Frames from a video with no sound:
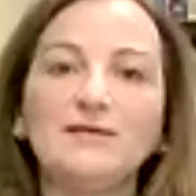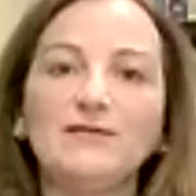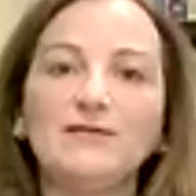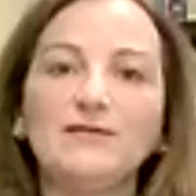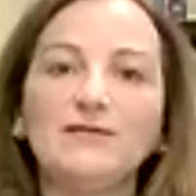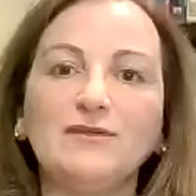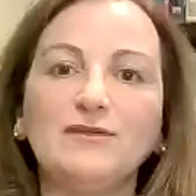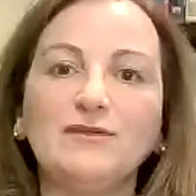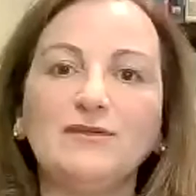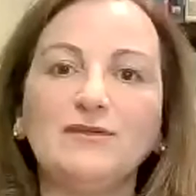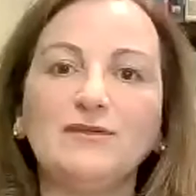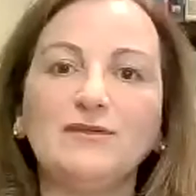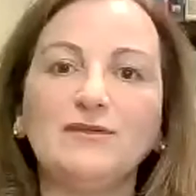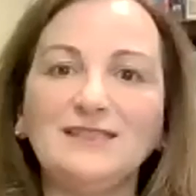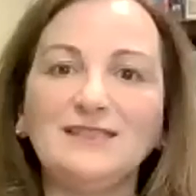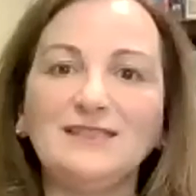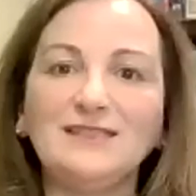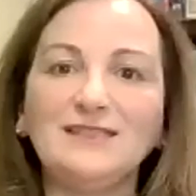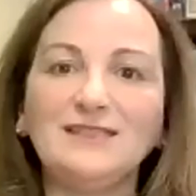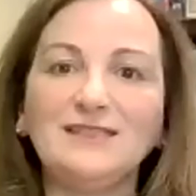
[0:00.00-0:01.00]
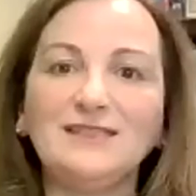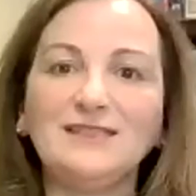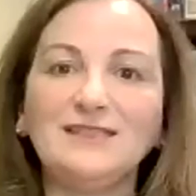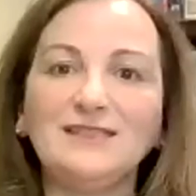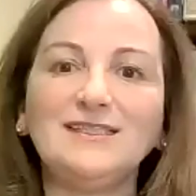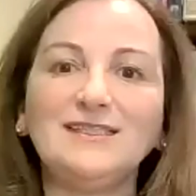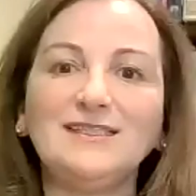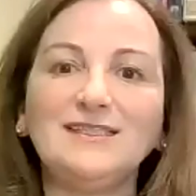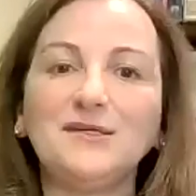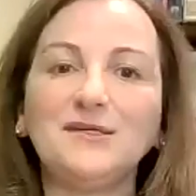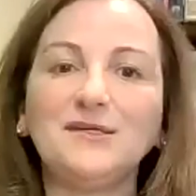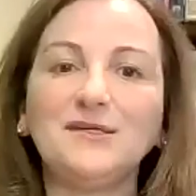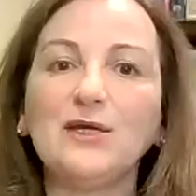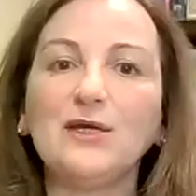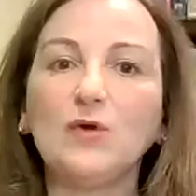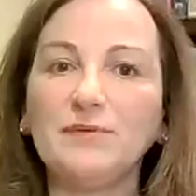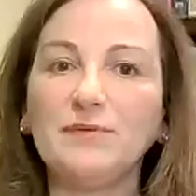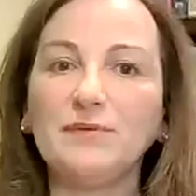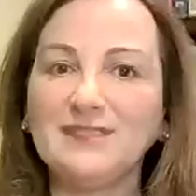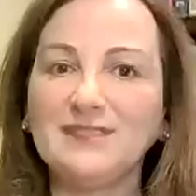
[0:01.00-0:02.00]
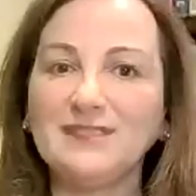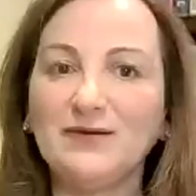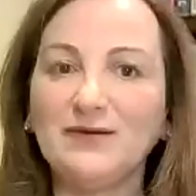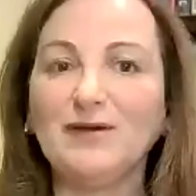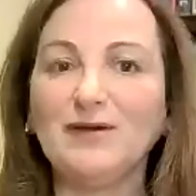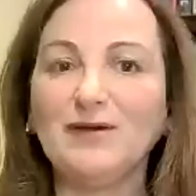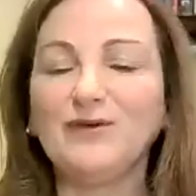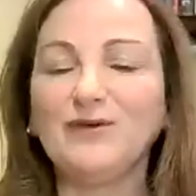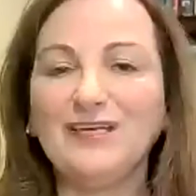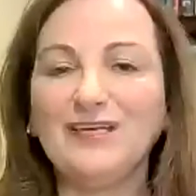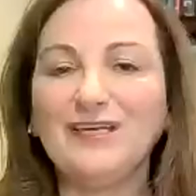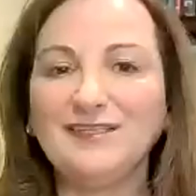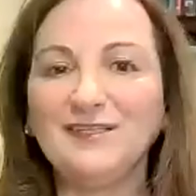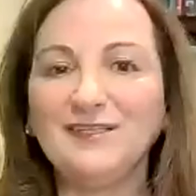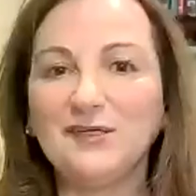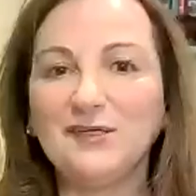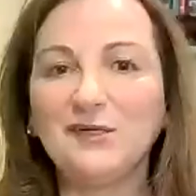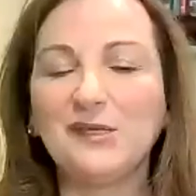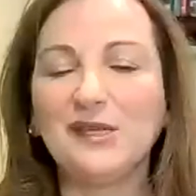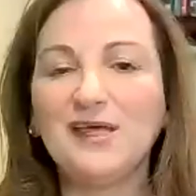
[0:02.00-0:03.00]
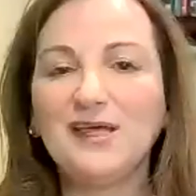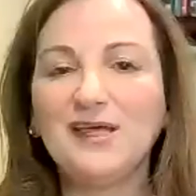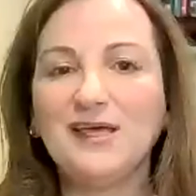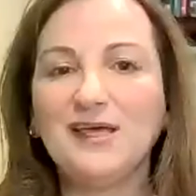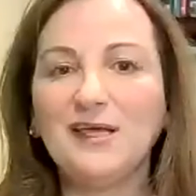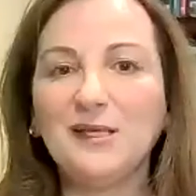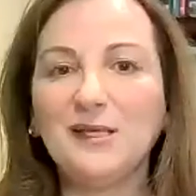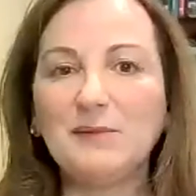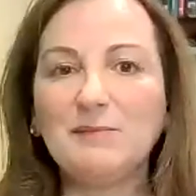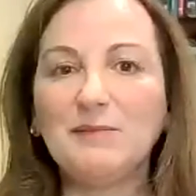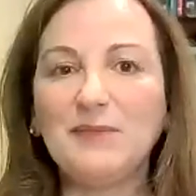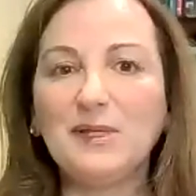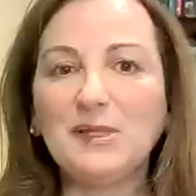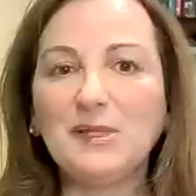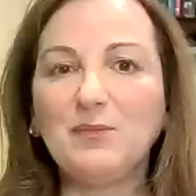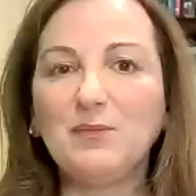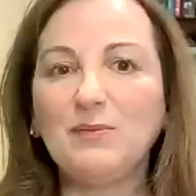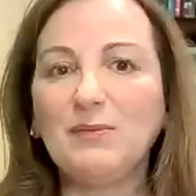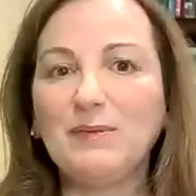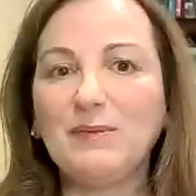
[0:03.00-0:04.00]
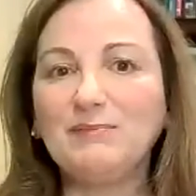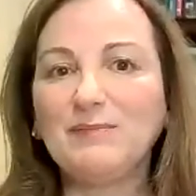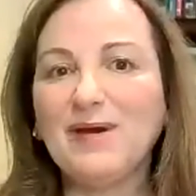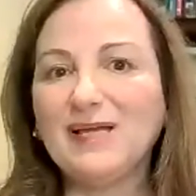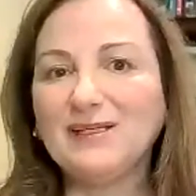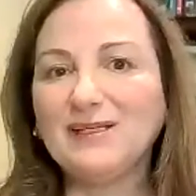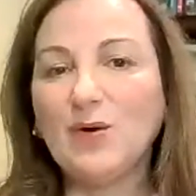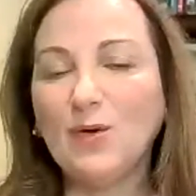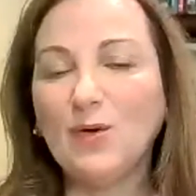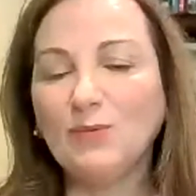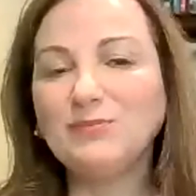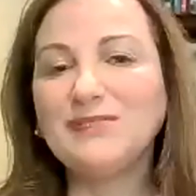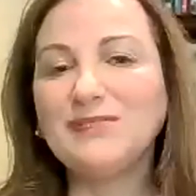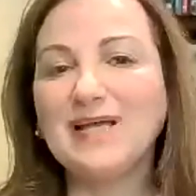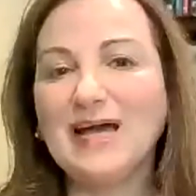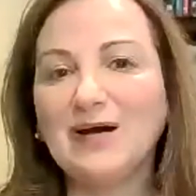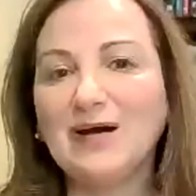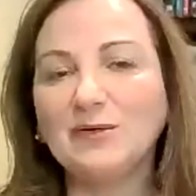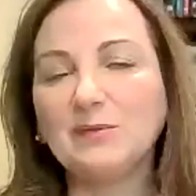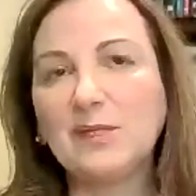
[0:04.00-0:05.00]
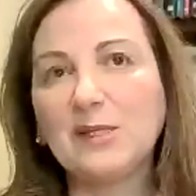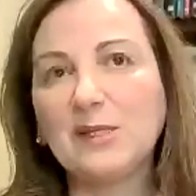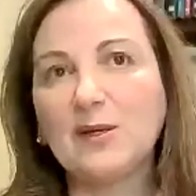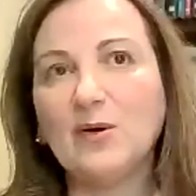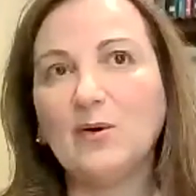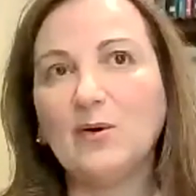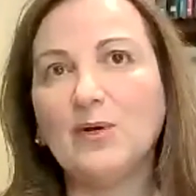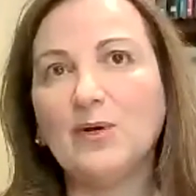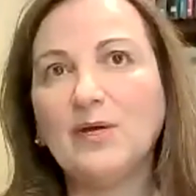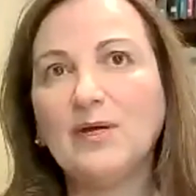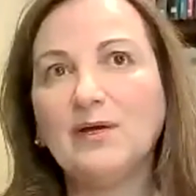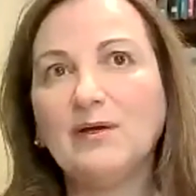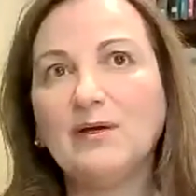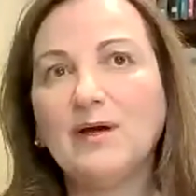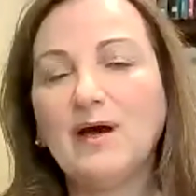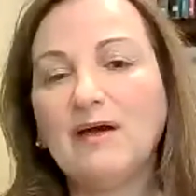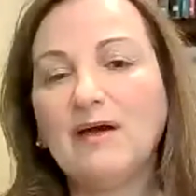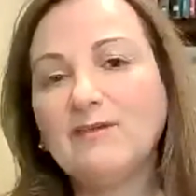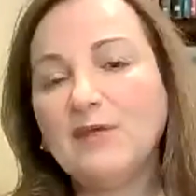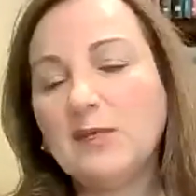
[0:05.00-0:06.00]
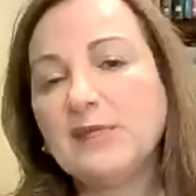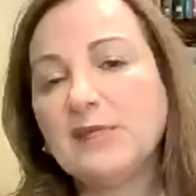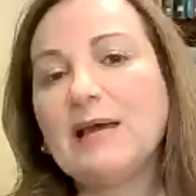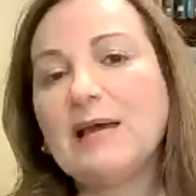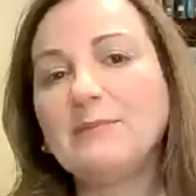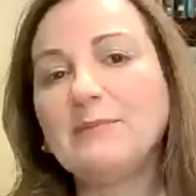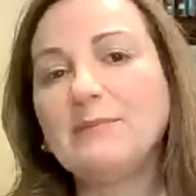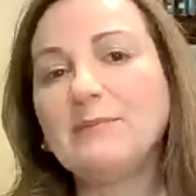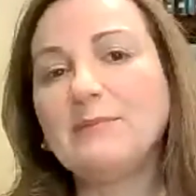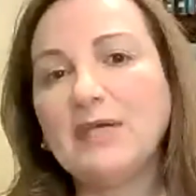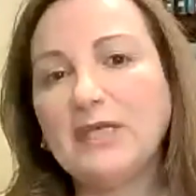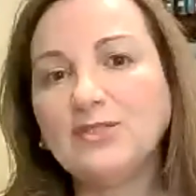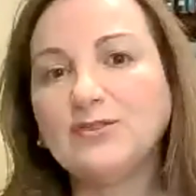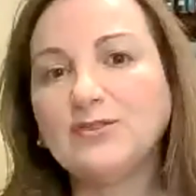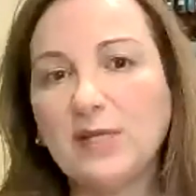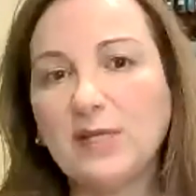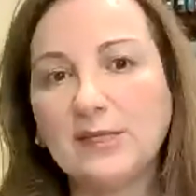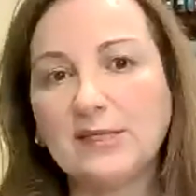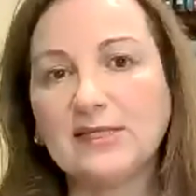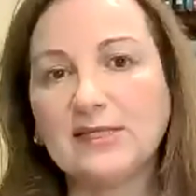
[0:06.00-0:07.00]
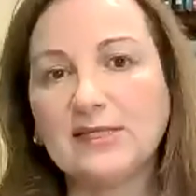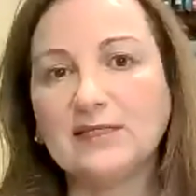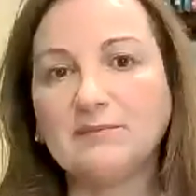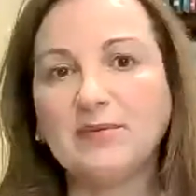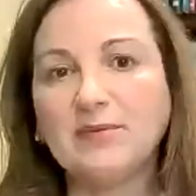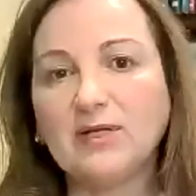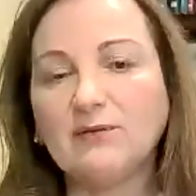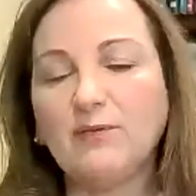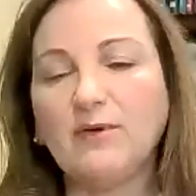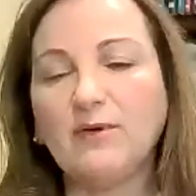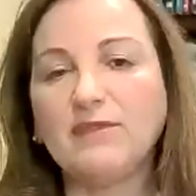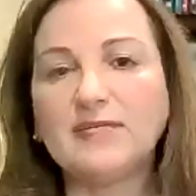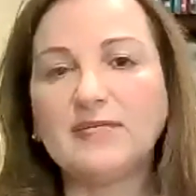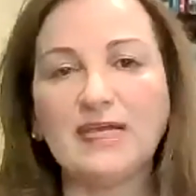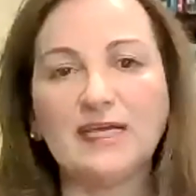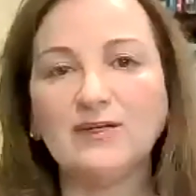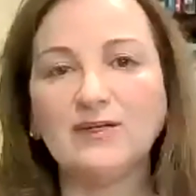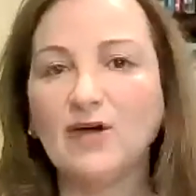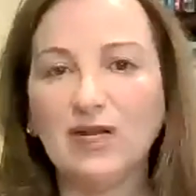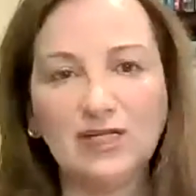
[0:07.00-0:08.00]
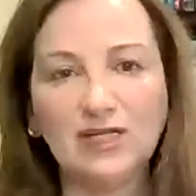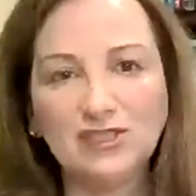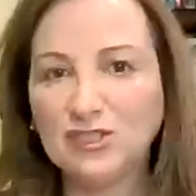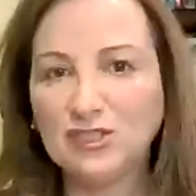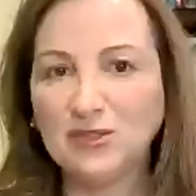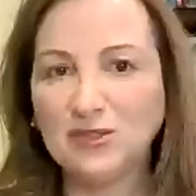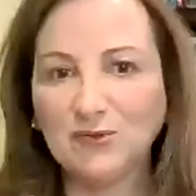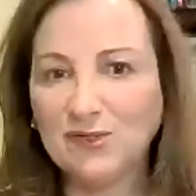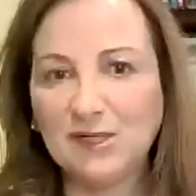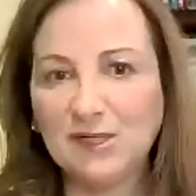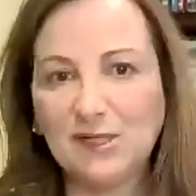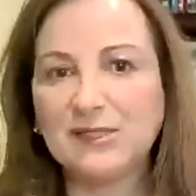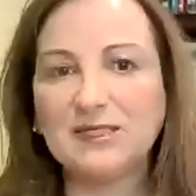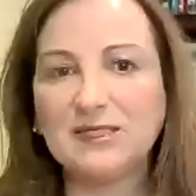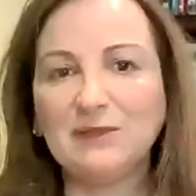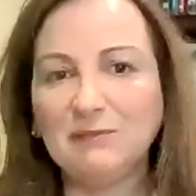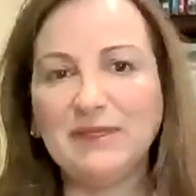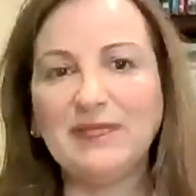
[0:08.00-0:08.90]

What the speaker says: 19 years. I grew up in Tehran for 18 years. It's my hometown. So obviously I'm interested, but with technology, you can still